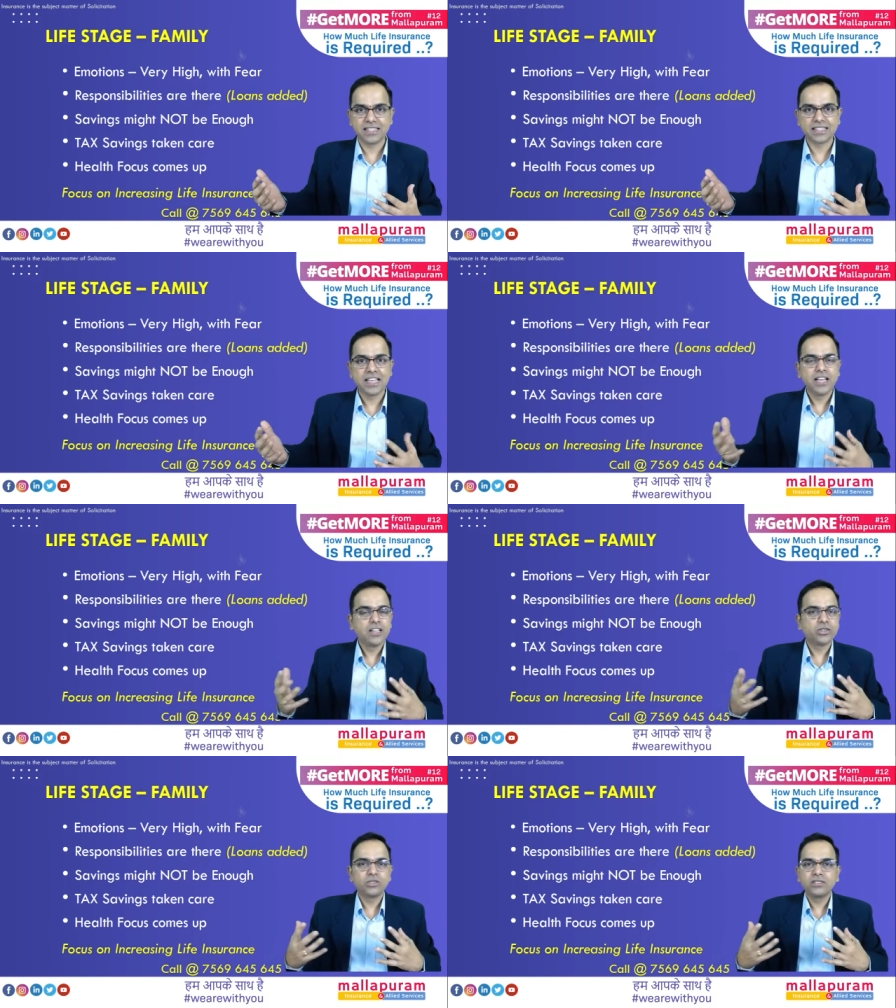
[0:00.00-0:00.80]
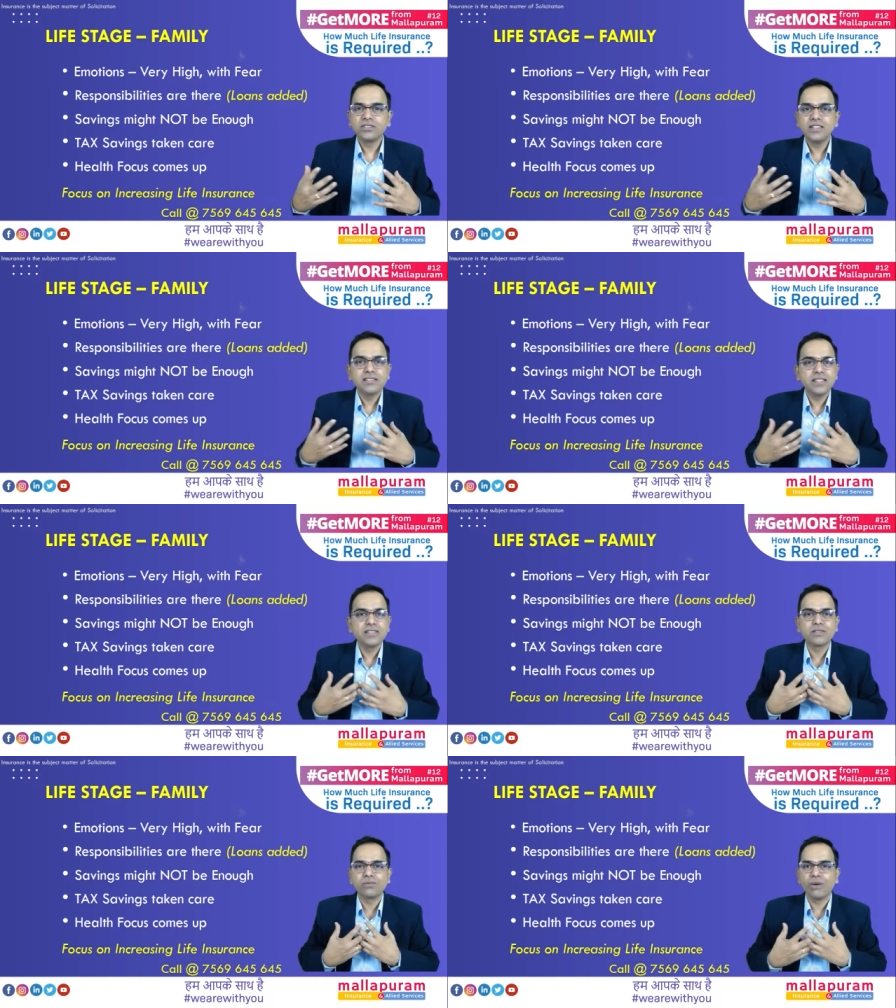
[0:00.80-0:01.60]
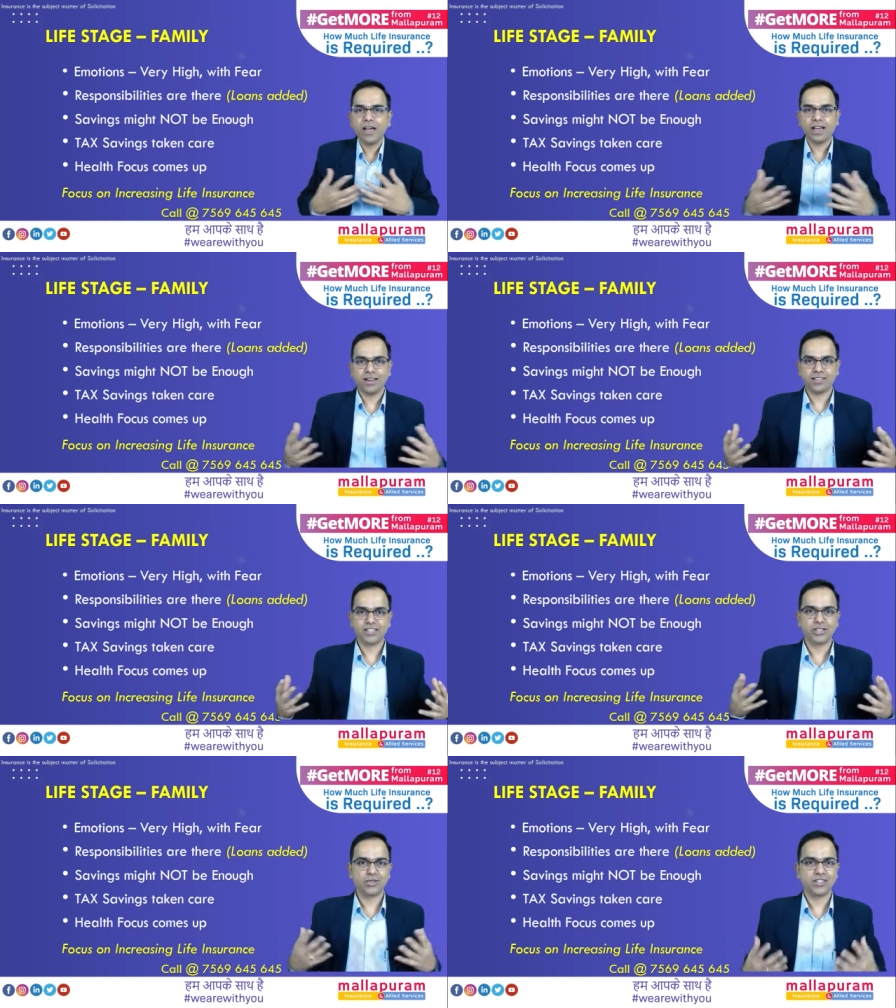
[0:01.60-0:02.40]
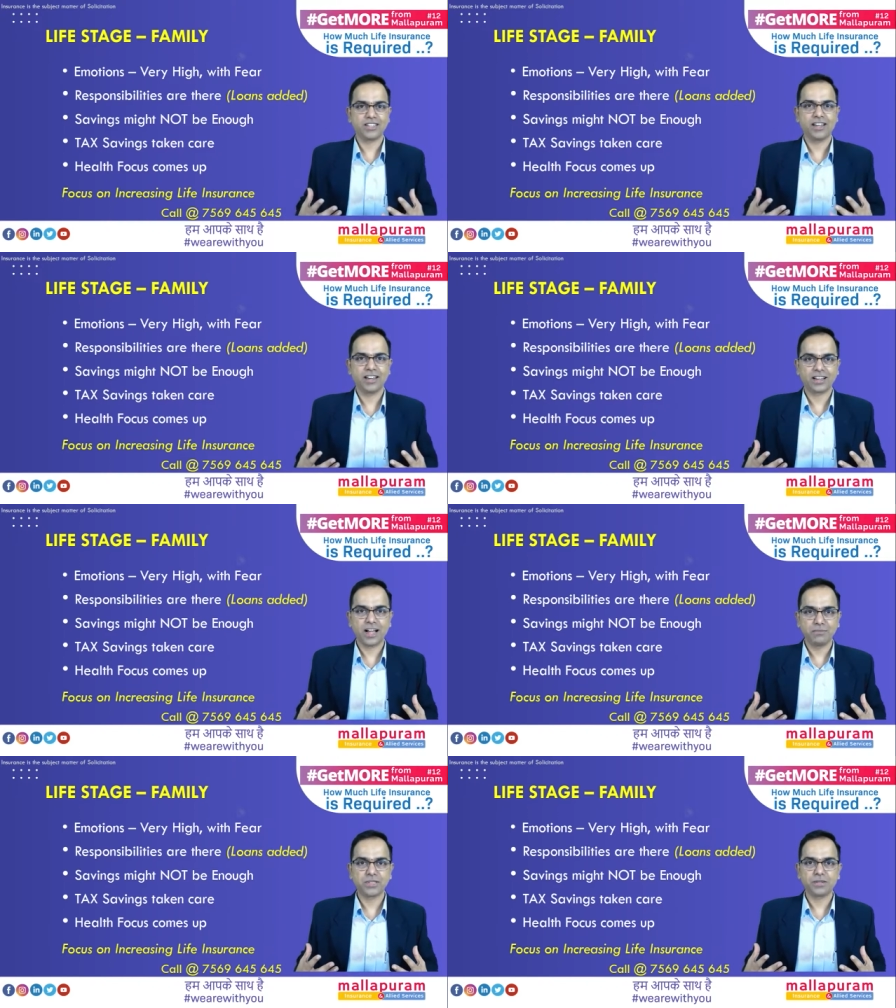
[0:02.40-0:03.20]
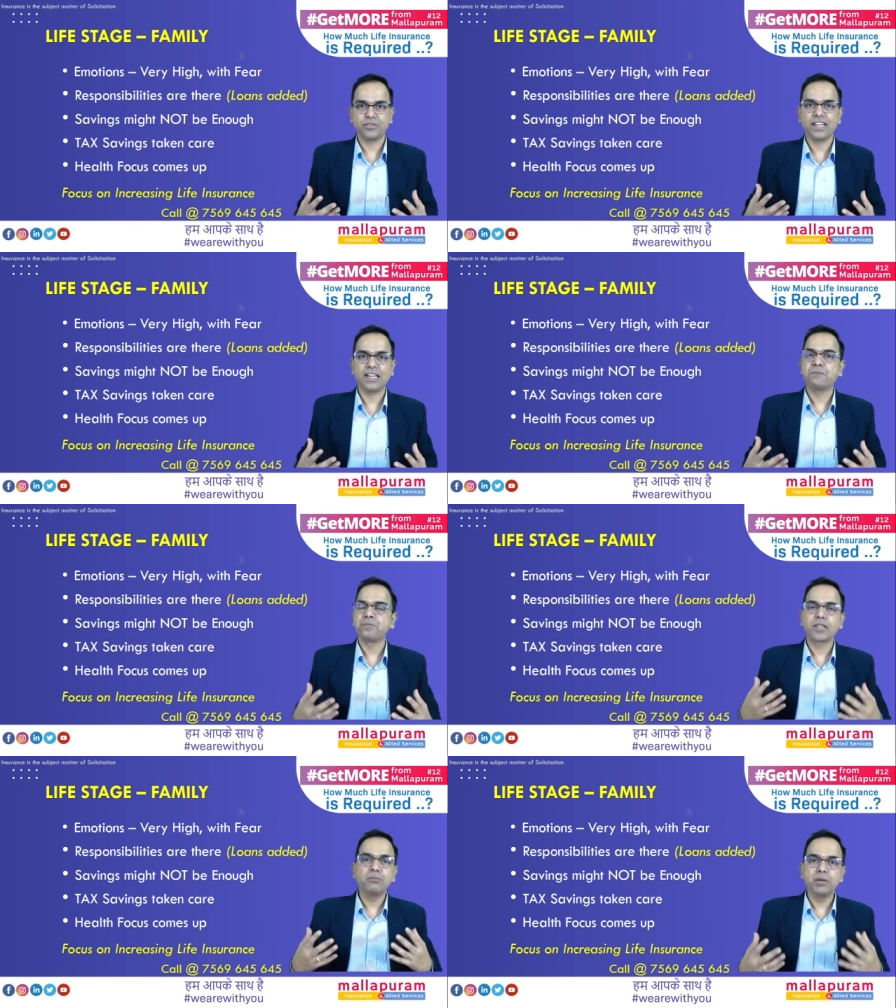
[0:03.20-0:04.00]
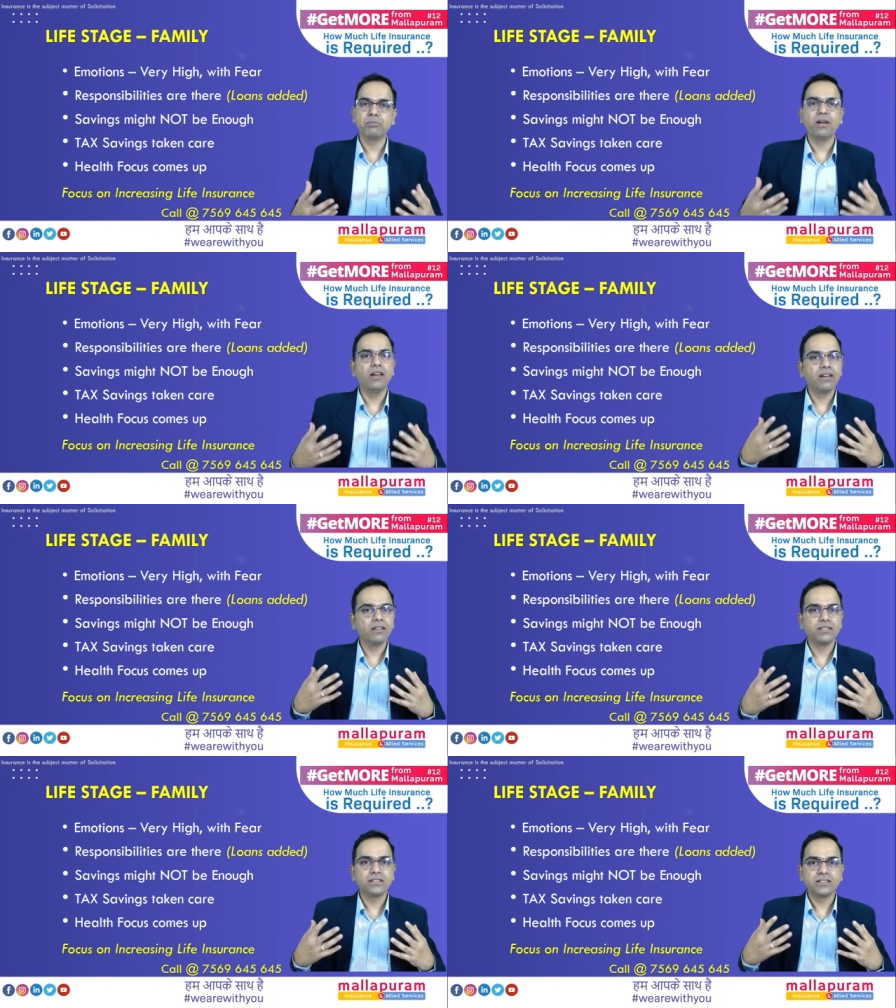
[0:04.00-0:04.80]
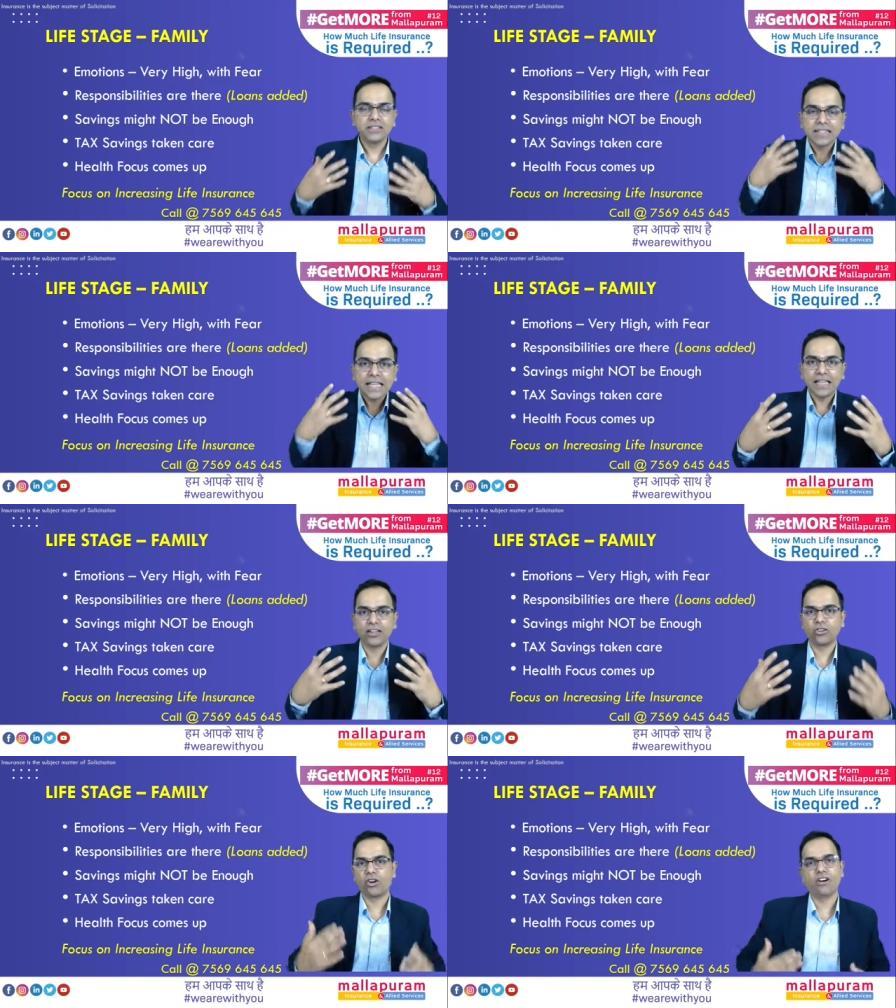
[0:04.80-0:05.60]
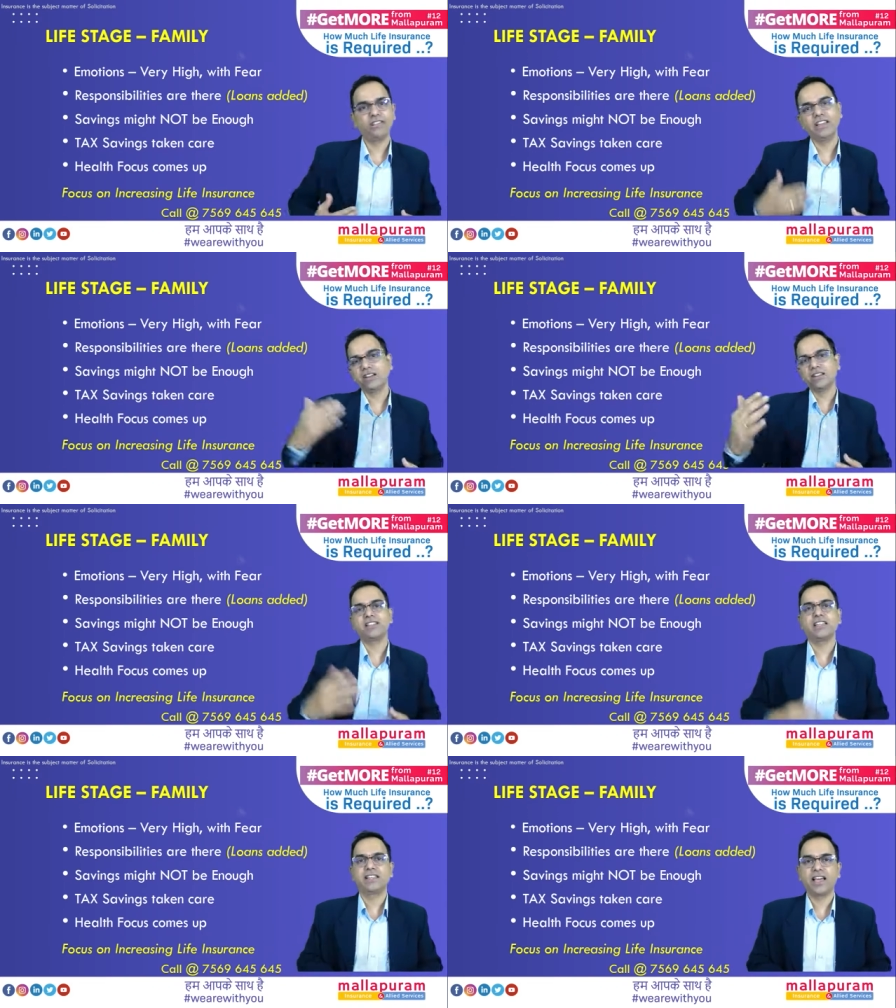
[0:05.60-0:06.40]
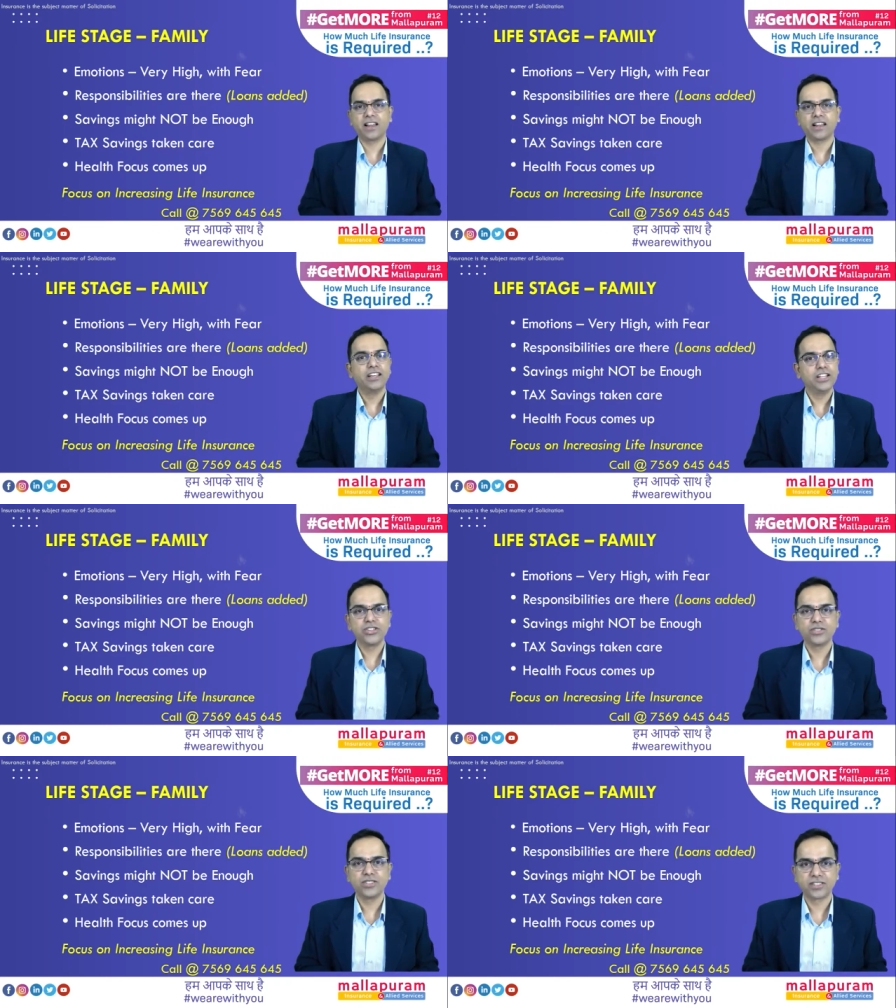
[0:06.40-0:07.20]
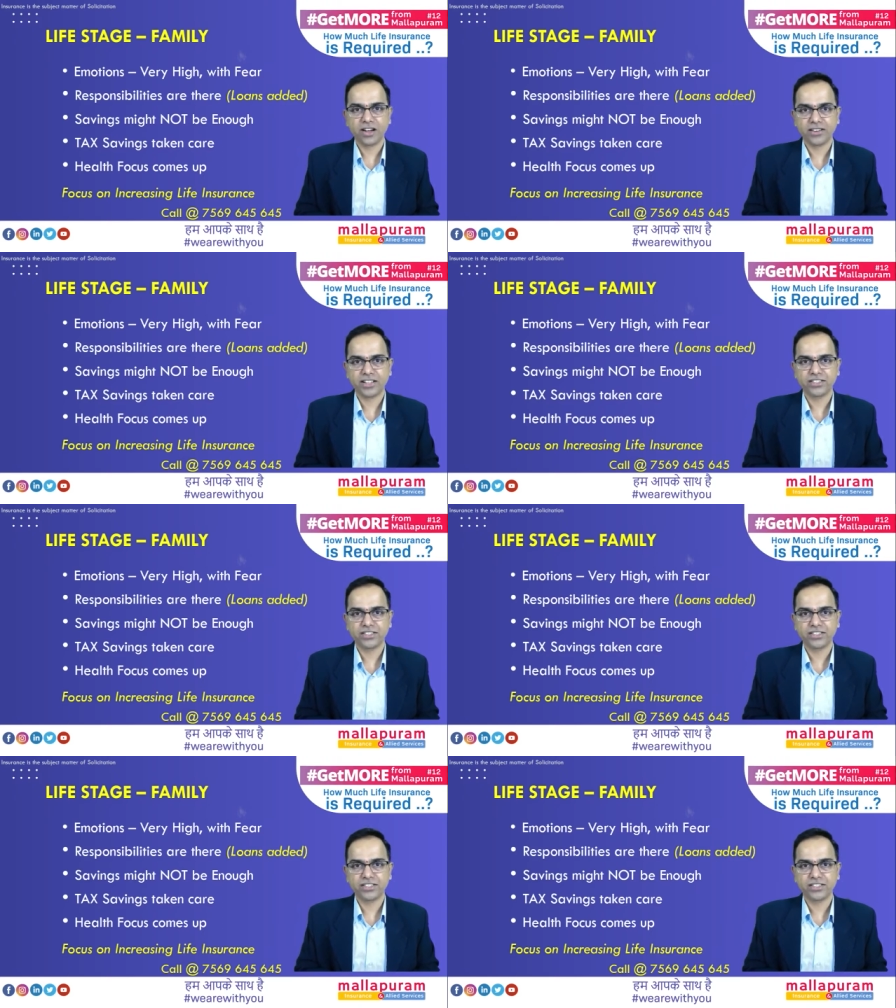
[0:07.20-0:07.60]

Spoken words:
So this is where the situation comes up wherein people think of increasing their insurance coverage.